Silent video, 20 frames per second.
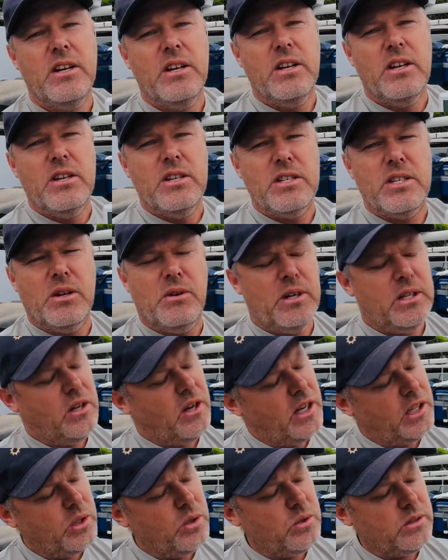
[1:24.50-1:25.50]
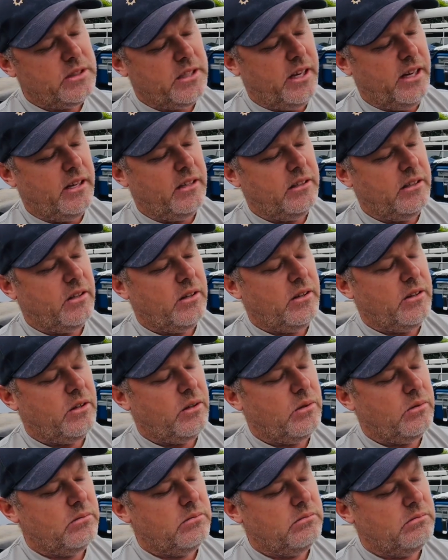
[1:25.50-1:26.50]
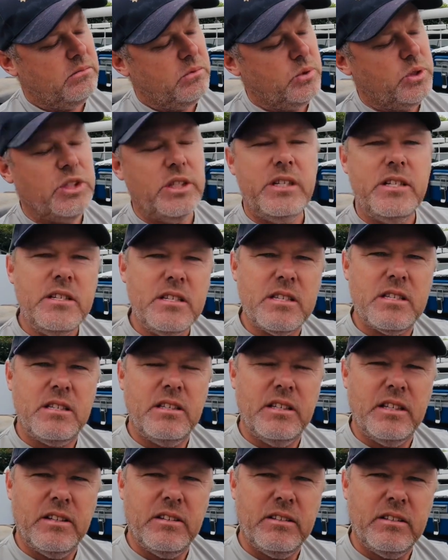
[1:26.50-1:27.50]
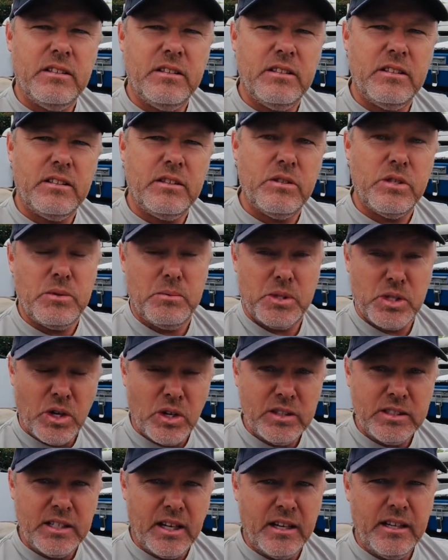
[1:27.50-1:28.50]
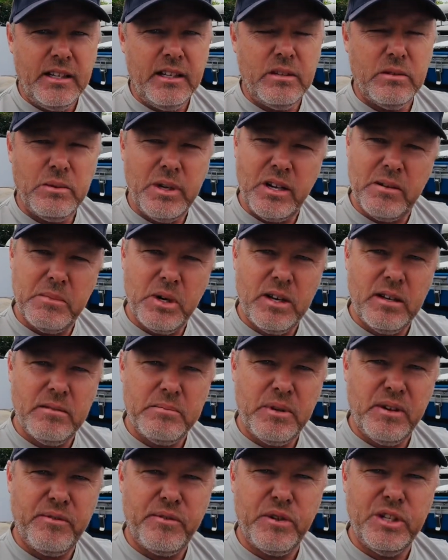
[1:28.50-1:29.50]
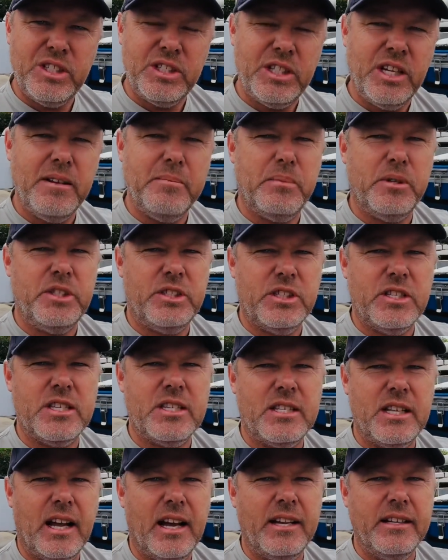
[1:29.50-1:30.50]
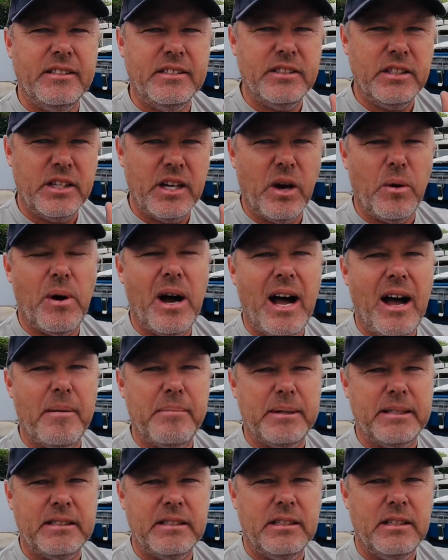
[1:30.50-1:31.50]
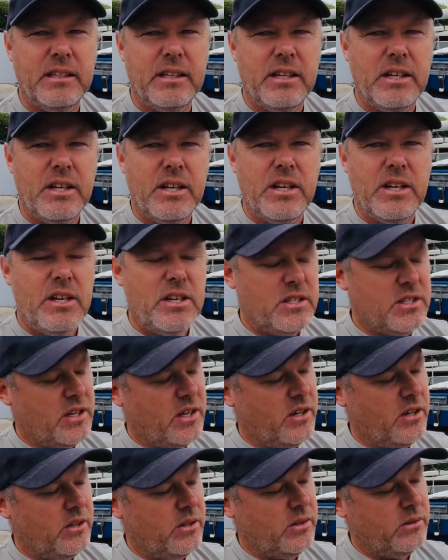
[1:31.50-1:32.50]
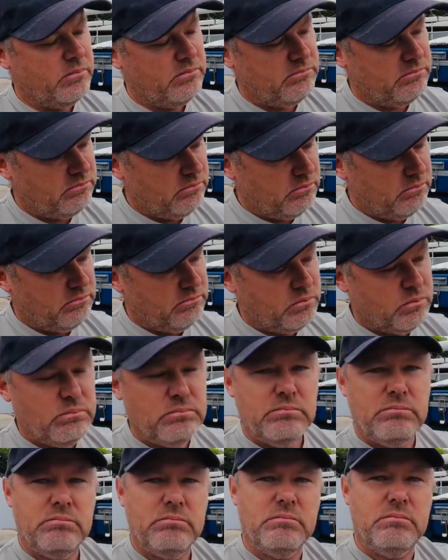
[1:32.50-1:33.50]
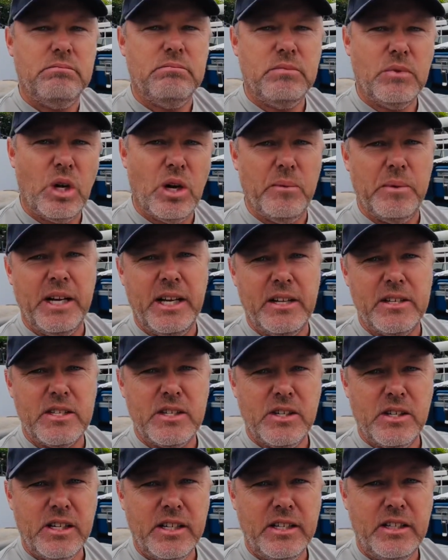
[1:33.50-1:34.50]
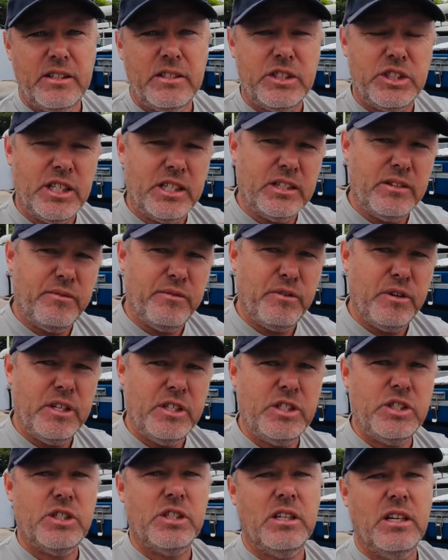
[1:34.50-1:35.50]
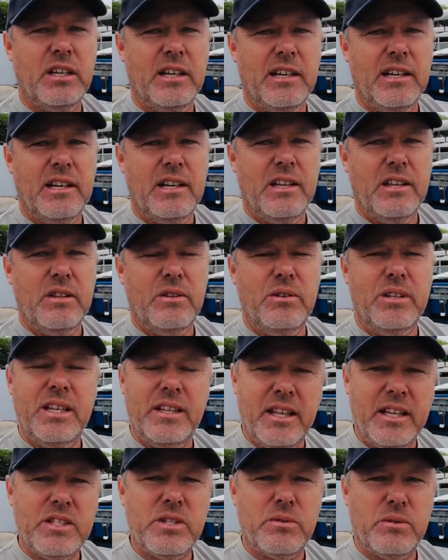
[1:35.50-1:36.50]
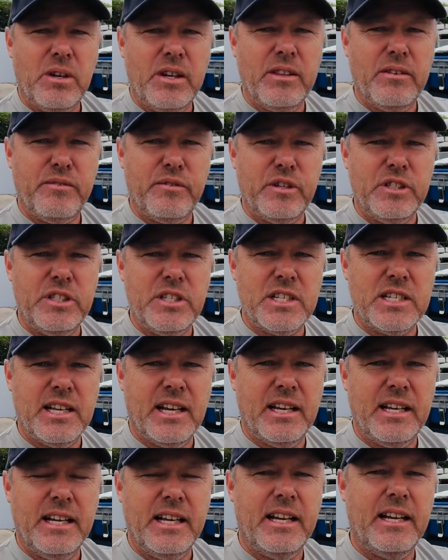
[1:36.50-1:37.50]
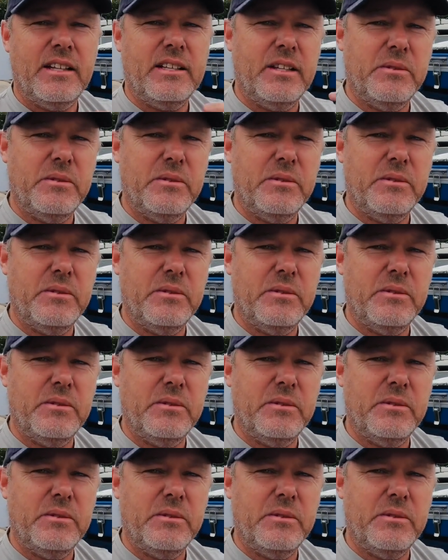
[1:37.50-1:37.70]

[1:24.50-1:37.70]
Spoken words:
So I looked down and I thought, oh geez, you know, because it was a hot day, wow, my fridge temperature's starting to go up. So I went outside, checked the fridge, thought, yeah, that's right, the fridge is cut out.